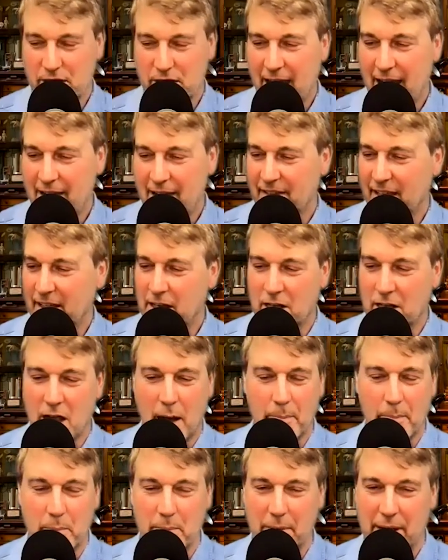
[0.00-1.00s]
have like a
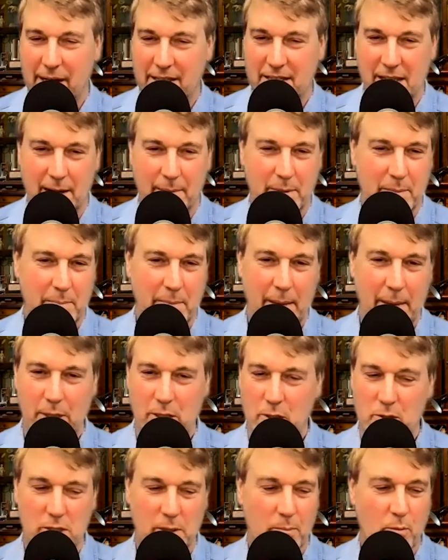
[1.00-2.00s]
couple minutes, and I'm gonna maybe
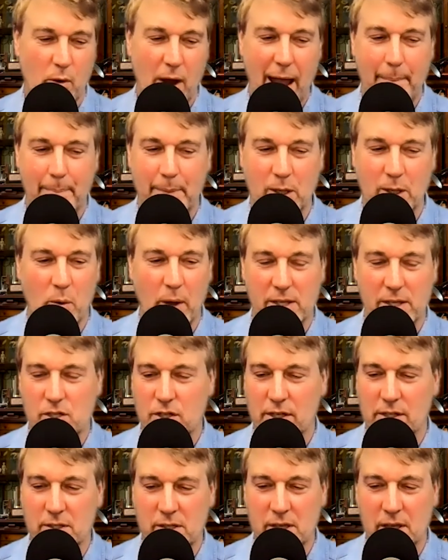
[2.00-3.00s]
do some rapid
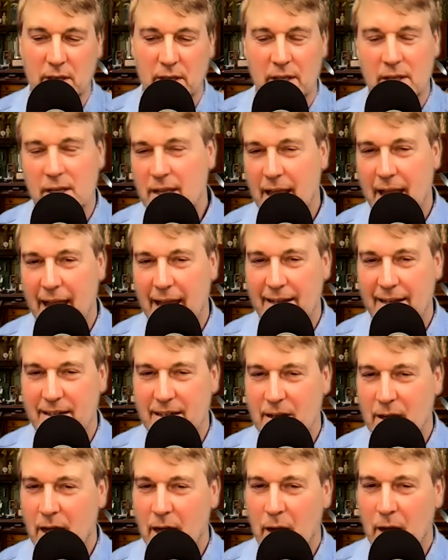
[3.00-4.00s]
questions. And
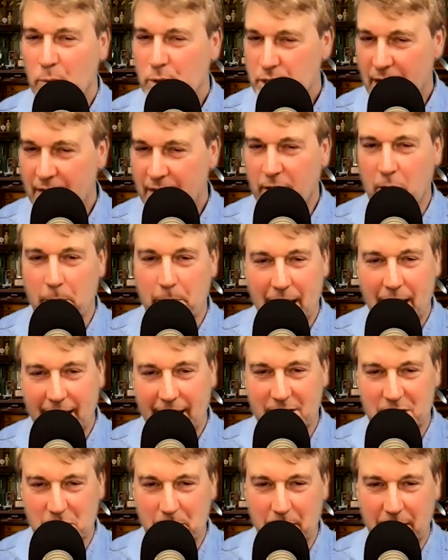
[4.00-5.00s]
uh, would you ever go back in
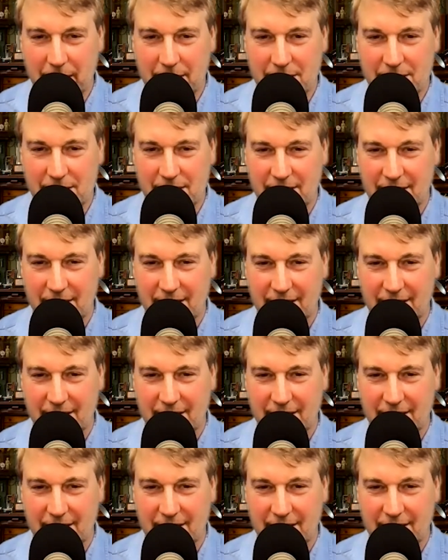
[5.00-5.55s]
space? Oh, I